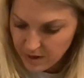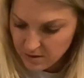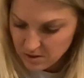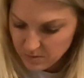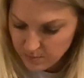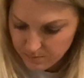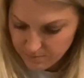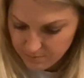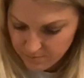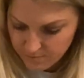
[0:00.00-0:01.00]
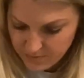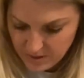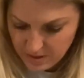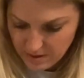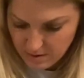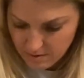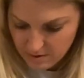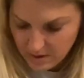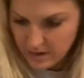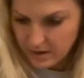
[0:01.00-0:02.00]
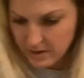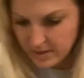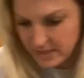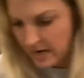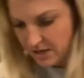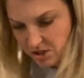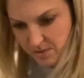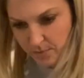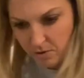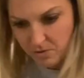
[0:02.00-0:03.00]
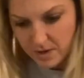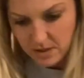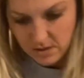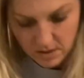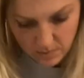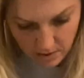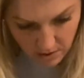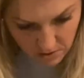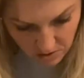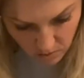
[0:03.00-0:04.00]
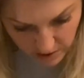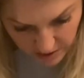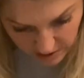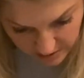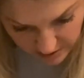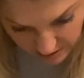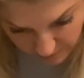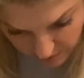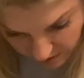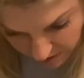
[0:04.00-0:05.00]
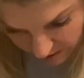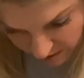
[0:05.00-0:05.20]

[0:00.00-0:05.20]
just getting it attached to both pieces, but I'll do one at a time here,